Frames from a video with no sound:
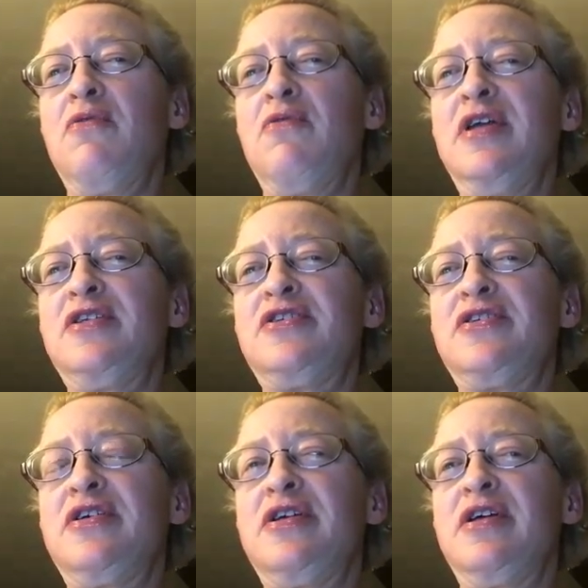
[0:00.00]

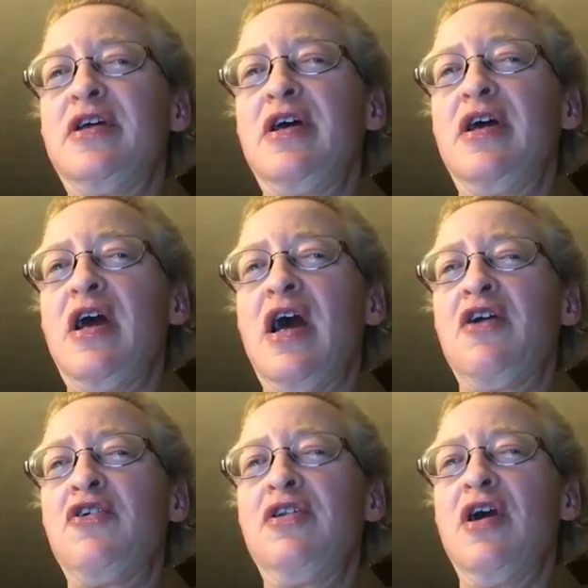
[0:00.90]
which I
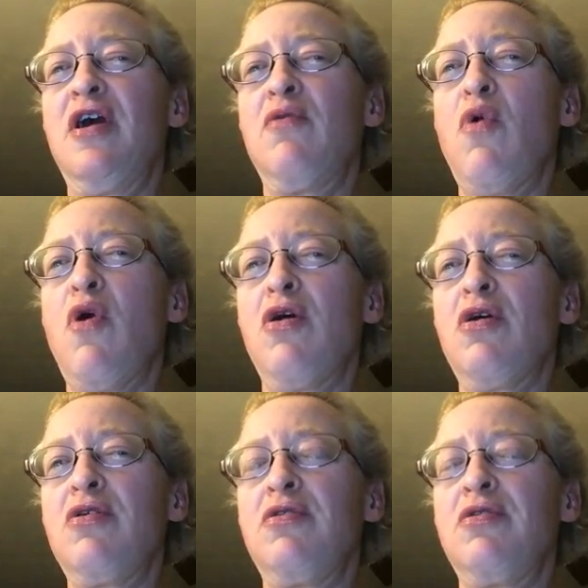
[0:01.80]
could not
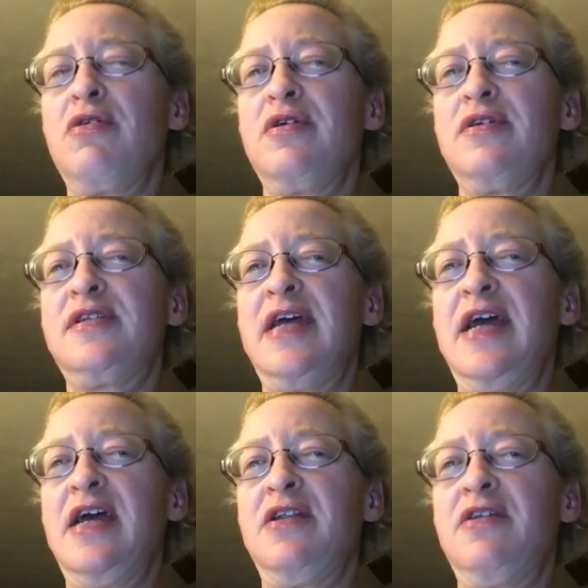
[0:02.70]
walk,
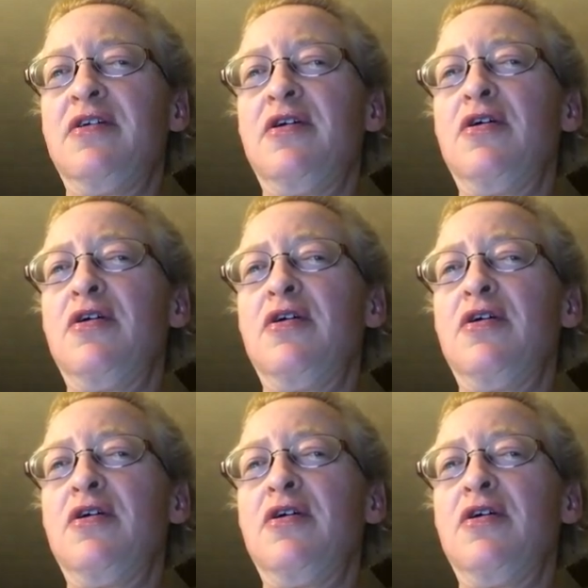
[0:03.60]
stand,